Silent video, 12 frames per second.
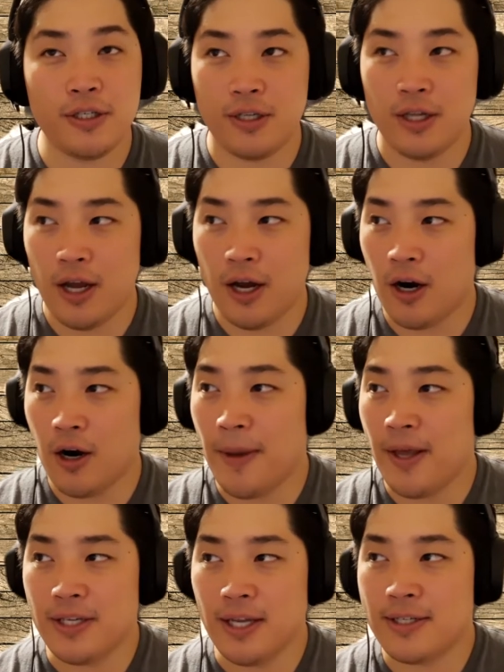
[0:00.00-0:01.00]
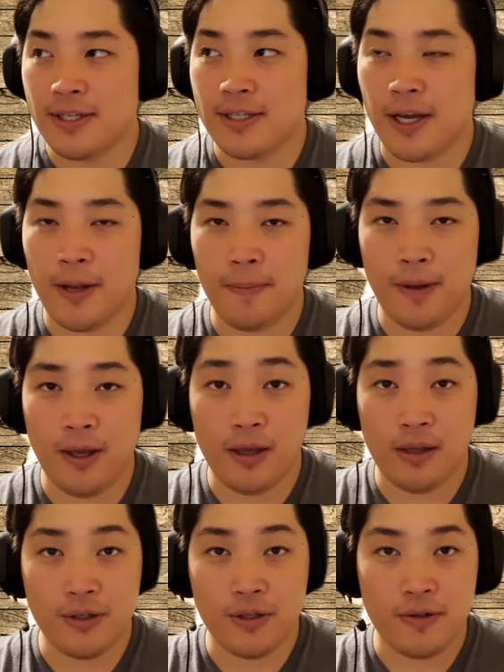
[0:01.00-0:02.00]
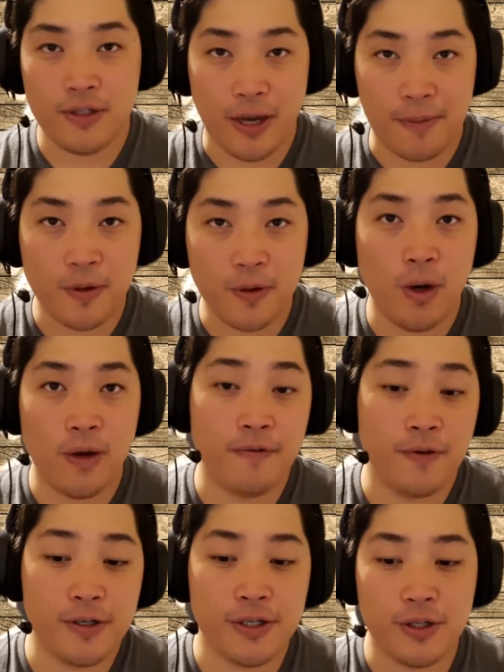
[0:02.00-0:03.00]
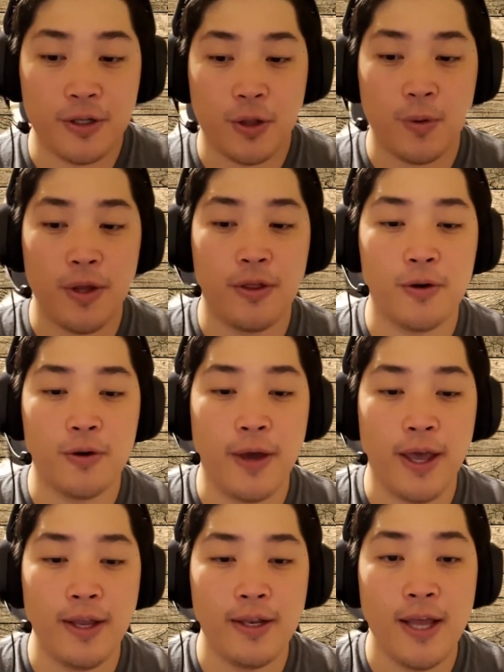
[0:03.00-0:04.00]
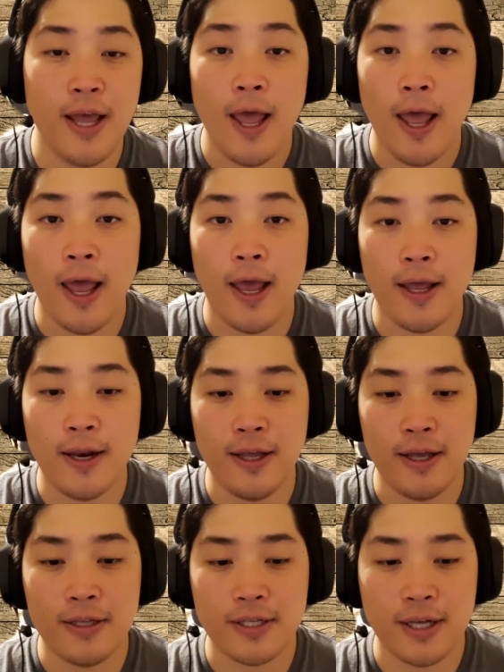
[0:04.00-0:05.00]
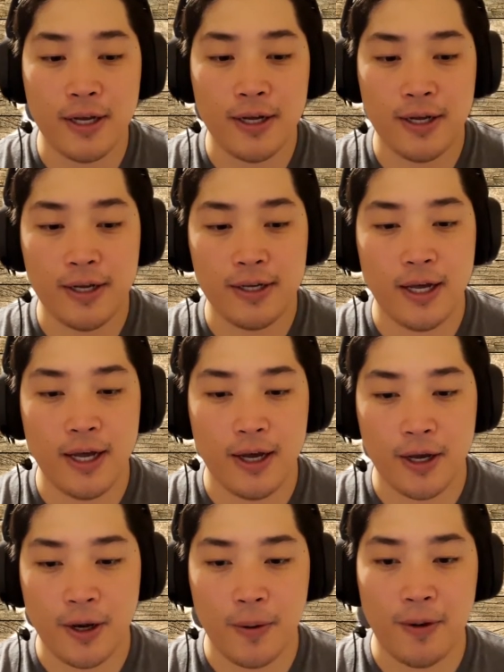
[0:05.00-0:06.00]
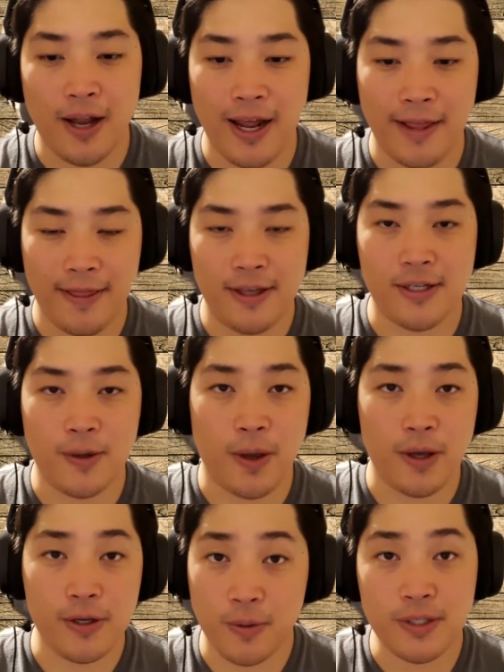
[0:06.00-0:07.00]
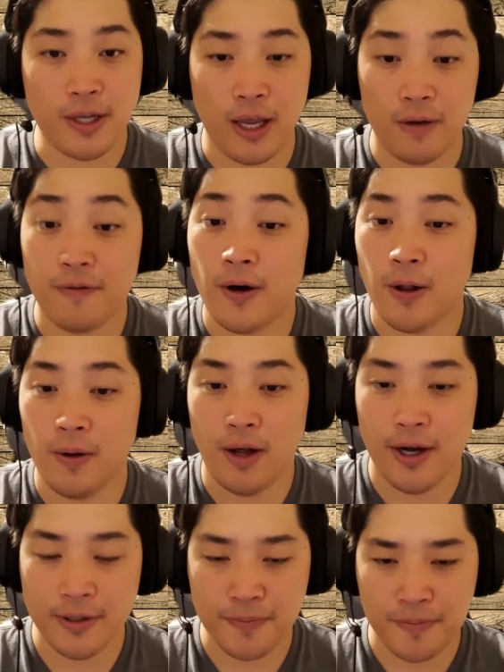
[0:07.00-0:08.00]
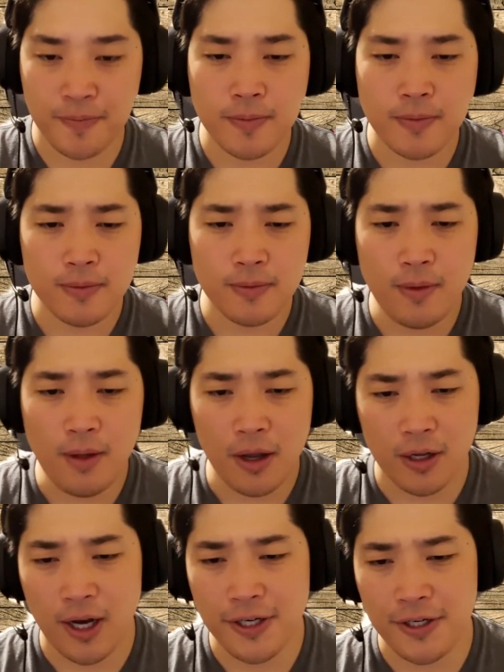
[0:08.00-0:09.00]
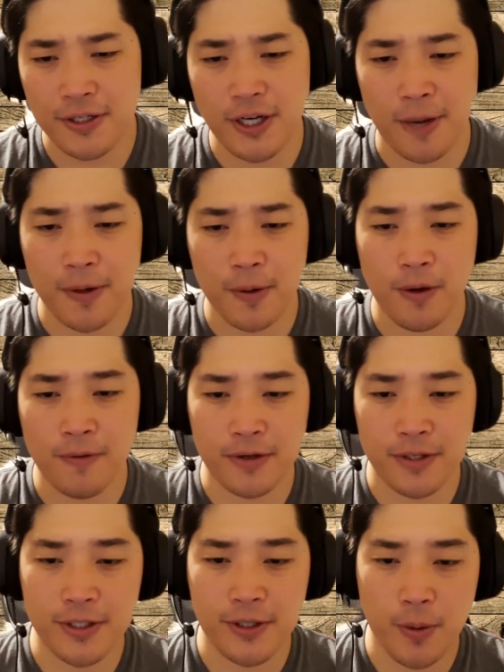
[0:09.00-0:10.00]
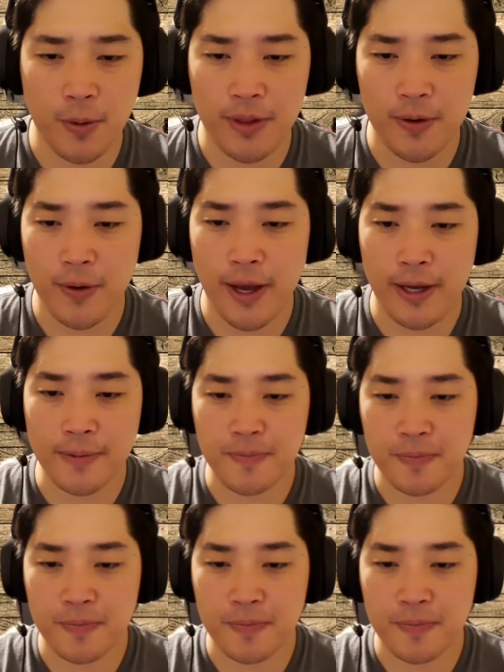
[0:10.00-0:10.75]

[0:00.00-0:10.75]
uh, our main text is going to be in chapter 1, verses 3 through 8, and it's going to uh, go like this. Okay, so once again, follow along. Colossians chapter 1, verses 3 through 8.